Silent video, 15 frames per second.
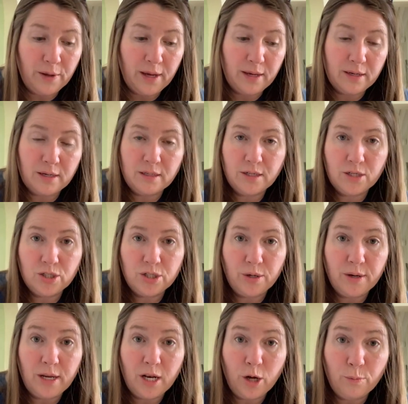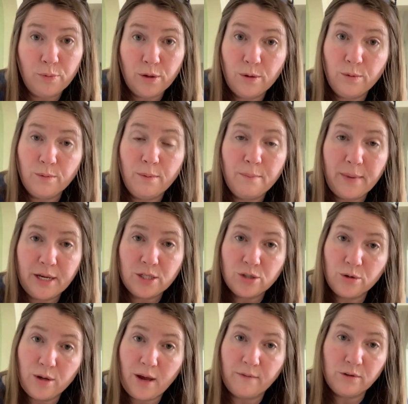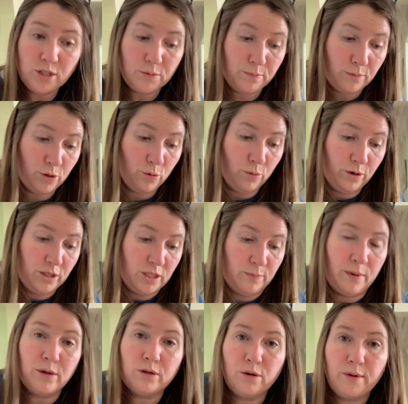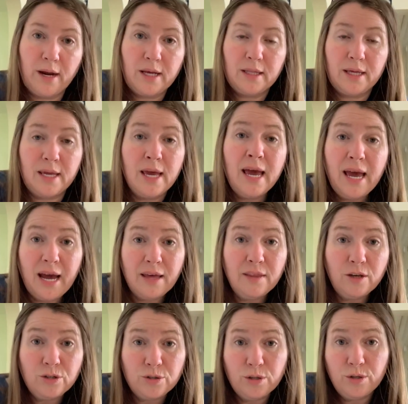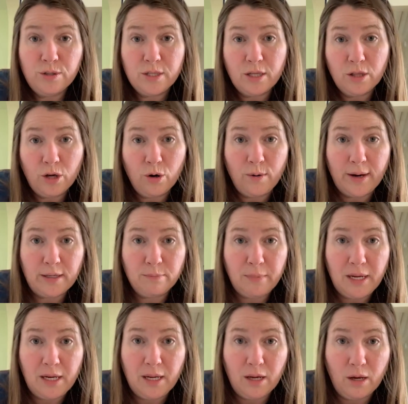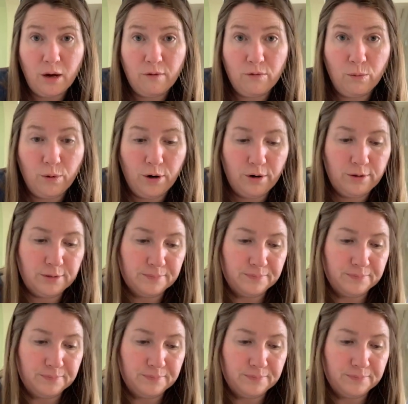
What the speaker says: and a dictionary can help you make sure you have your words spelled correctly and that you're using the correct meaning of a word.